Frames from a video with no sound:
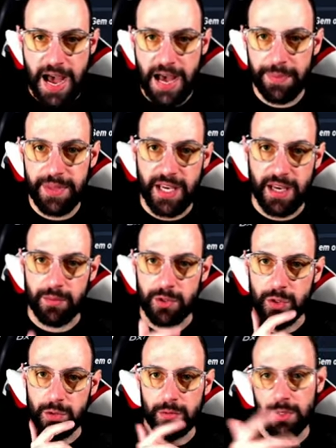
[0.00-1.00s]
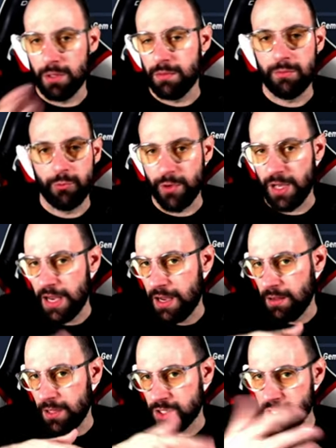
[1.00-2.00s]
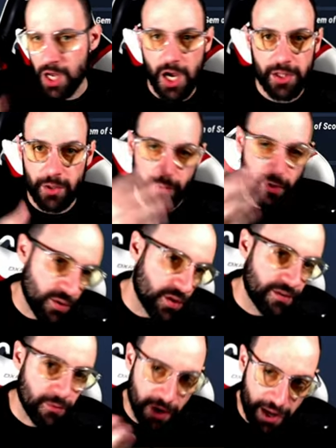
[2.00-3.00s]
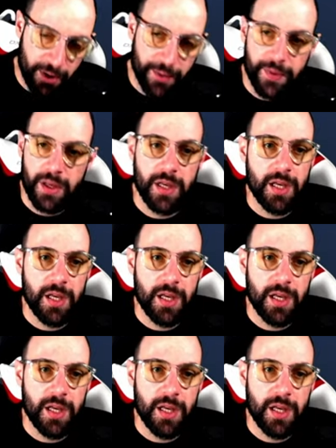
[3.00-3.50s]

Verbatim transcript: add them to, well, slot or remove, whatever,